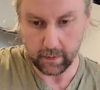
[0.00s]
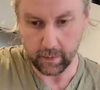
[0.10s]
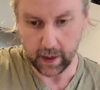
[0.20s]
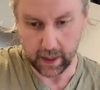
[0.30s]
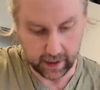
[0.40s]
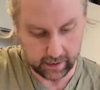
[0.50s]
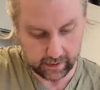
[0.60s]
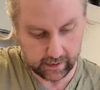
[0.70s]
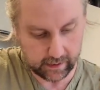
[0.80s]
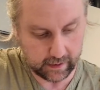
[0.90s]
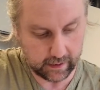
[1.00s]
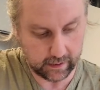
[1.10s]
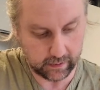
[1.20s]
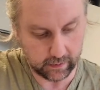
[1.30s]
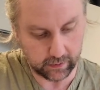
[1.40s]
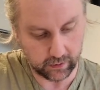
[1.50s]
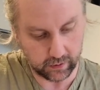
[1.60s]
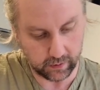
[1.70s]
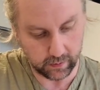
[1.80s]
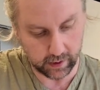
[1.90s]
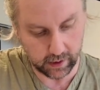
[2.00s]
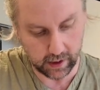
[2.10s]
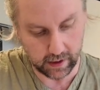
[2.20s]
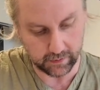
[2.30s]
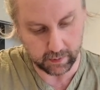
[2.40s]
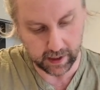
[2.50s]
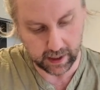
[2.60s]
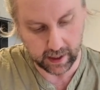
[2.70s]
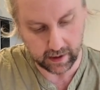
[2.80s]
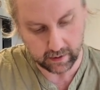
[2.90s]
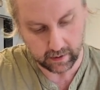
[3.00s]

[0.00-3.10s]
baguettes. So we don't have a baguette